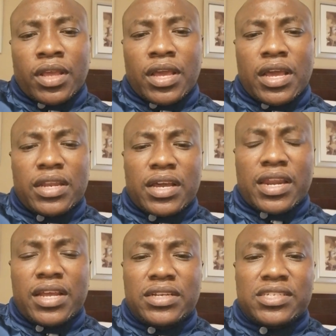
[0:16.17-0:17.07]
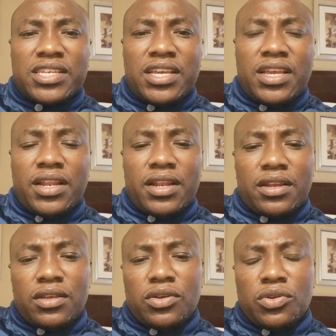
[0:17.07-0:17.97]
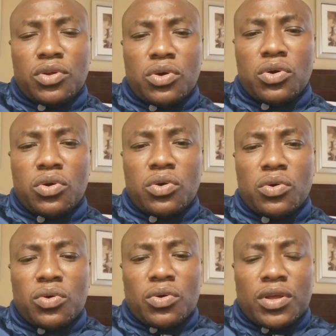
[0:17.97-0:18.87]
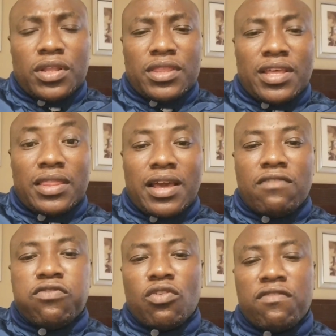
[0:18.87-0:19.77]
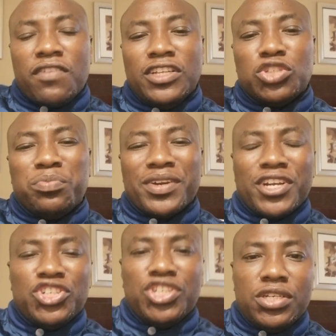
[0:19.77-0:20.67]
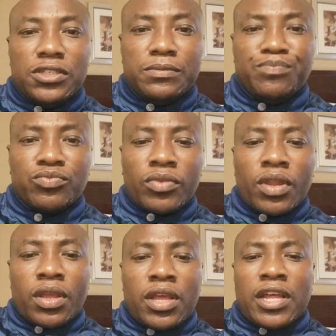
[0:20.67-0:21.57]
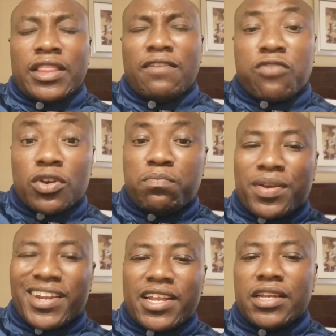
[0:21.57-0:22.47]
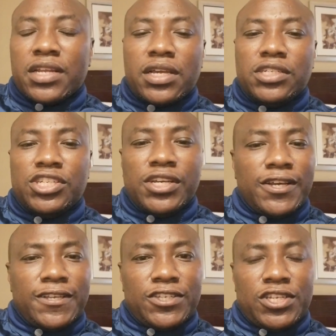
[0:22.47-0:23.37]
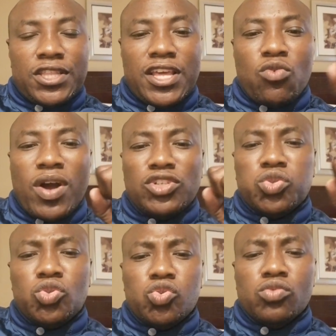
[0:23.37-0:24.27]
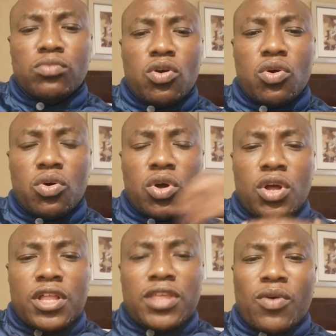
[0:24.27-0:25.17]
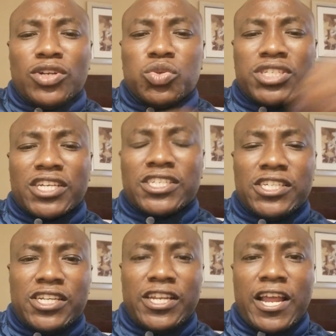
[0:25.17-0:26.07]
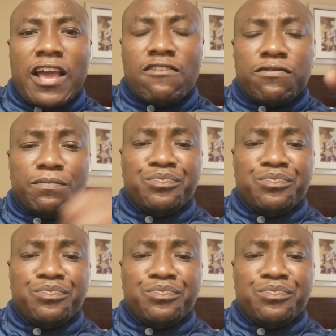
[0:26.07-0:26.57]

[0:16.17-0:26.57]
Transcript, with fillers: and a great zeal. You know, they, they are full of inspiration. They've got brilliant ideas. They want to do more. They want to succeed in life.